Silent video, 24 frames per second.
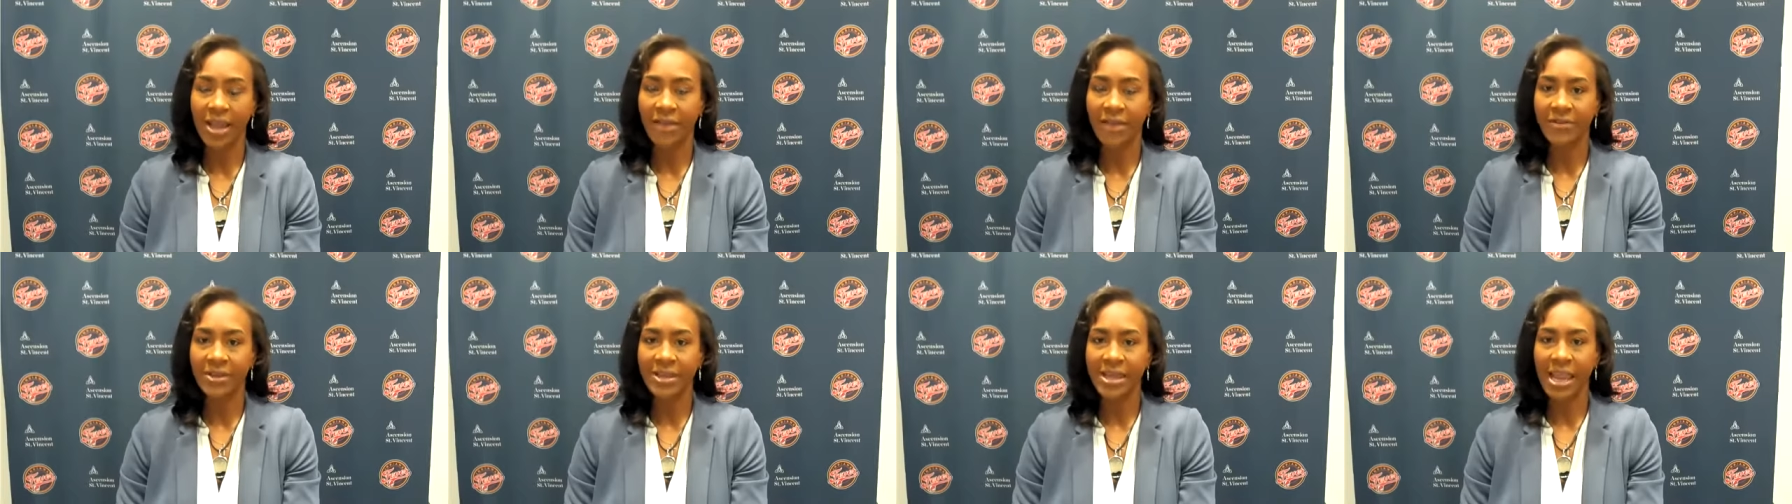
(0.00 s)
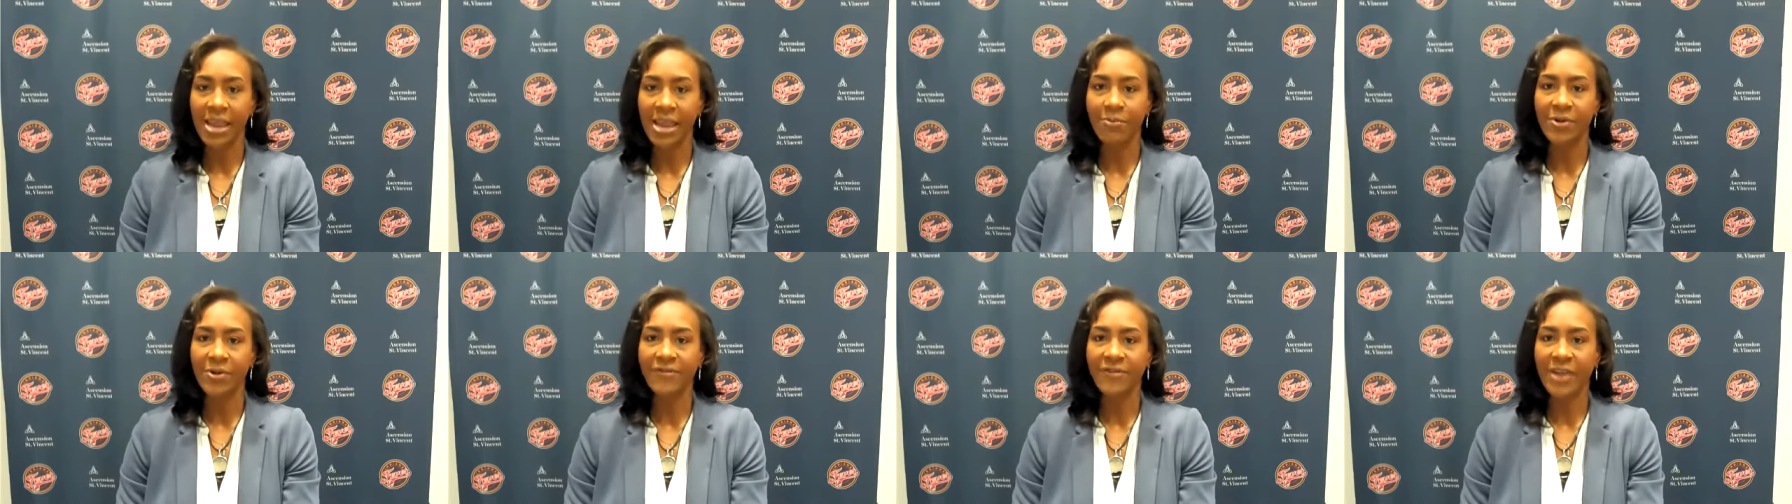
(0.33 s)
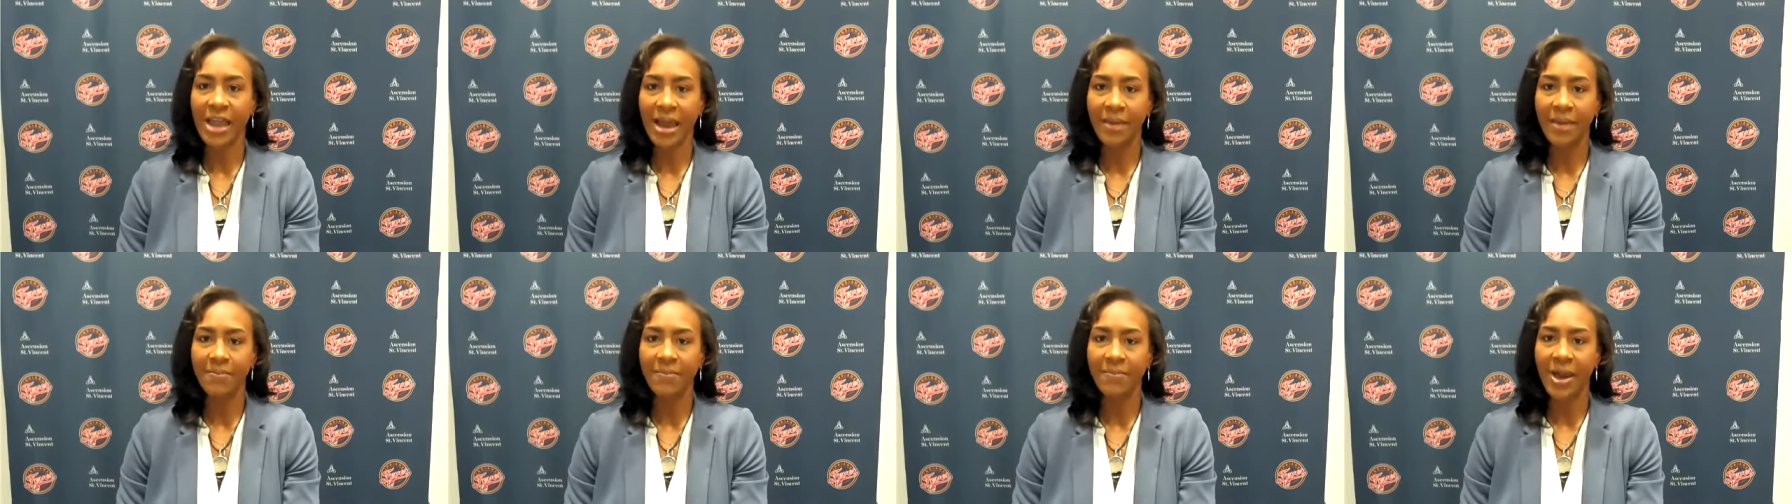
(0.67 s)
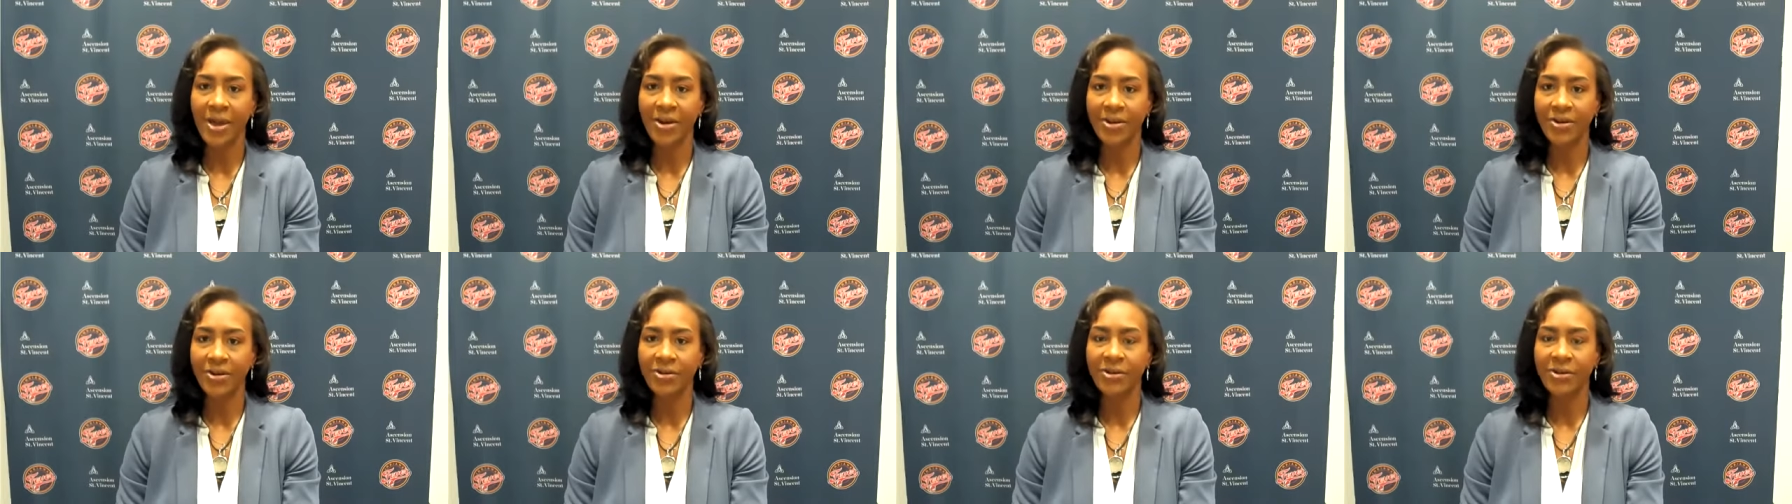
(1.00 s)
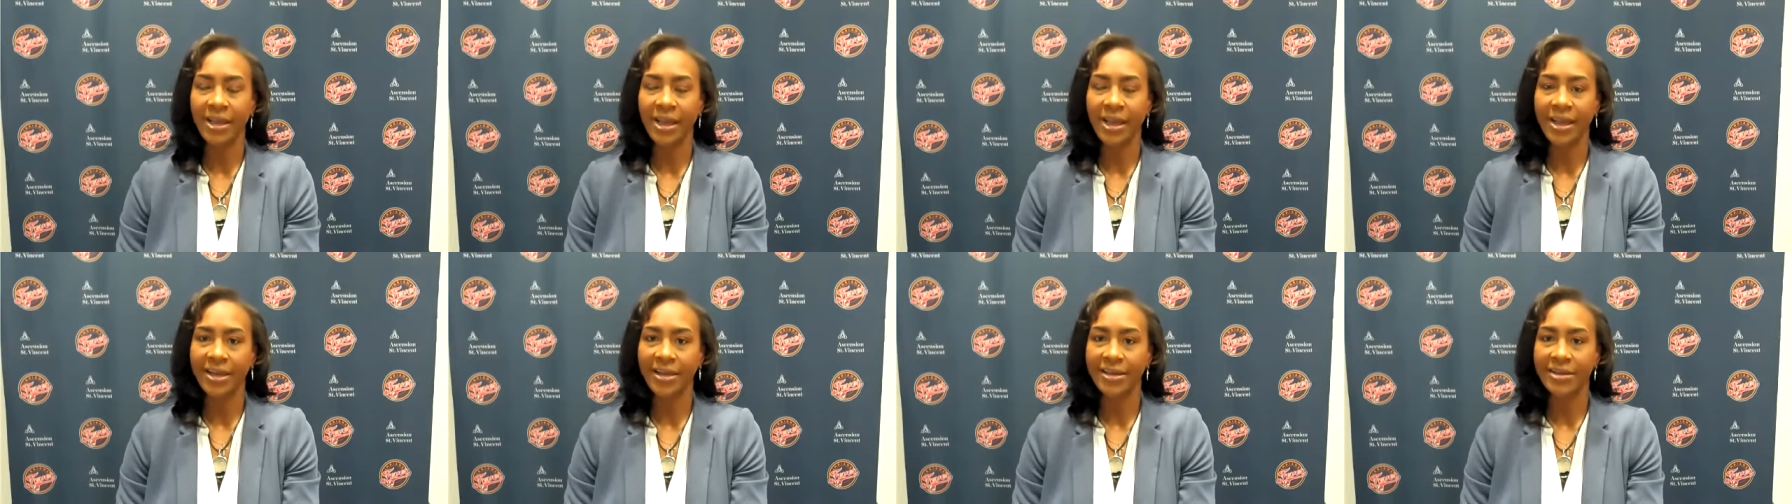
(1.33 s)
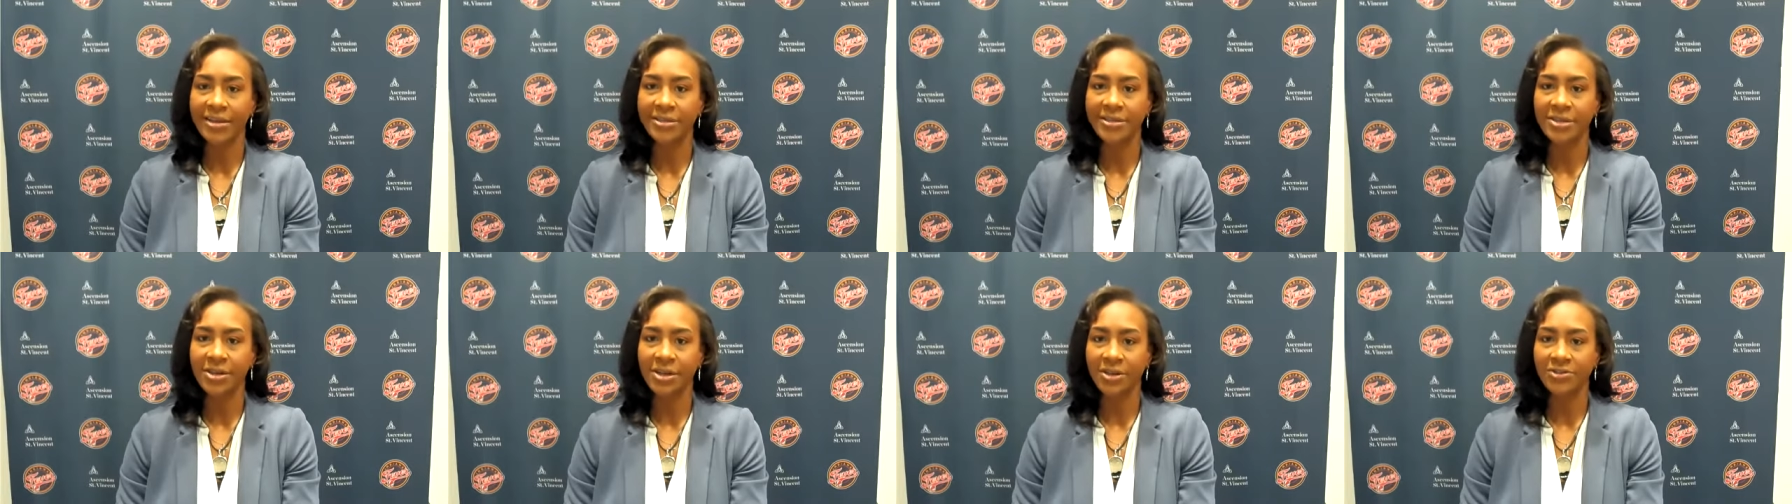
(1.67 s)
Every game we've gotten better.
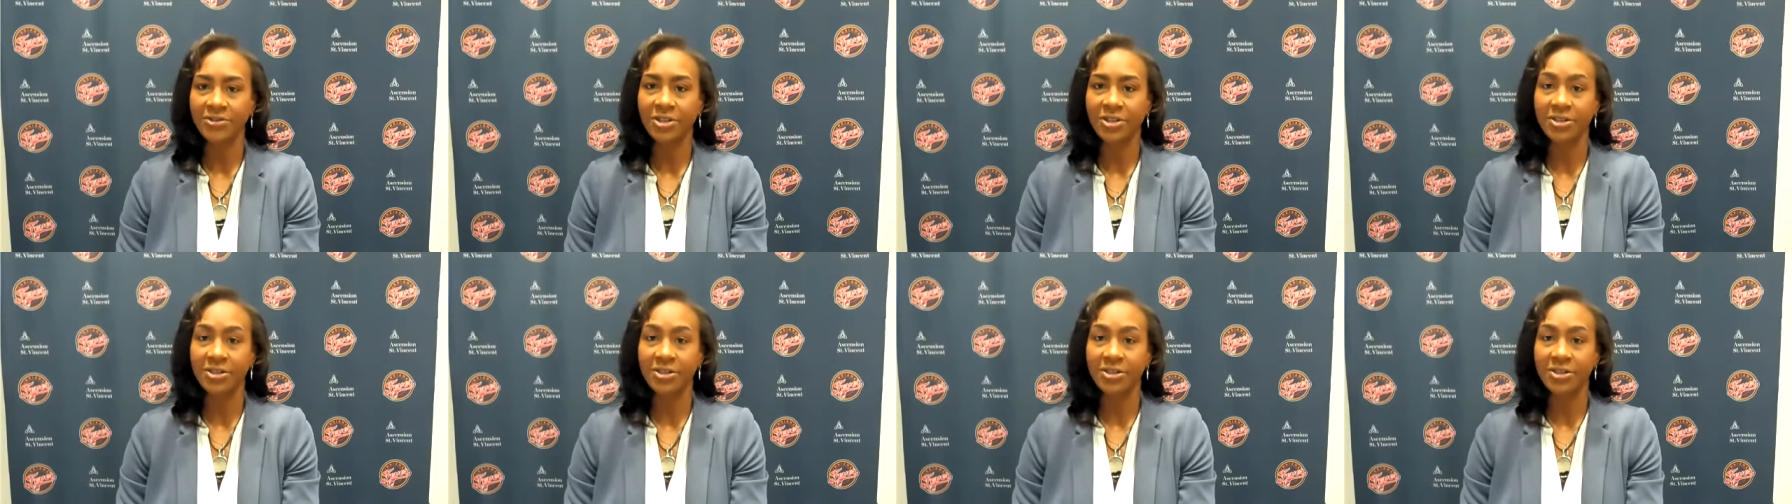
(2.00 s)
And, you know,